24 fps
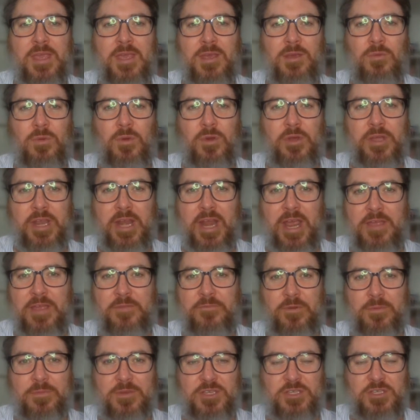Well, g'day
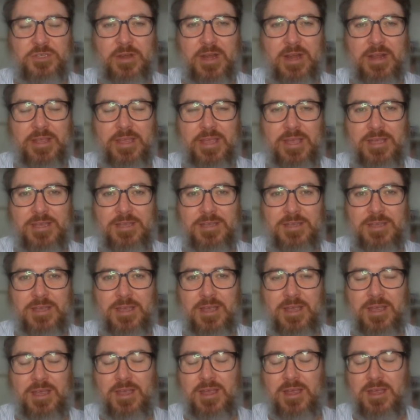from Australia.
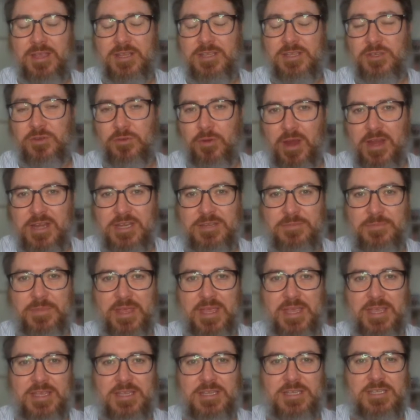It's great to
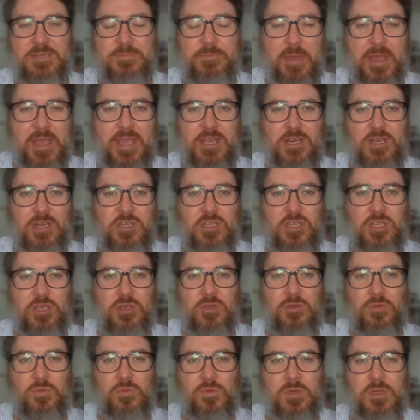be speaking to
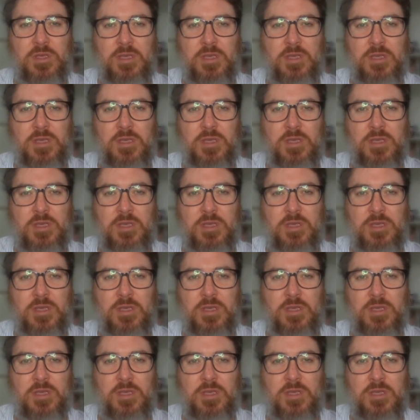you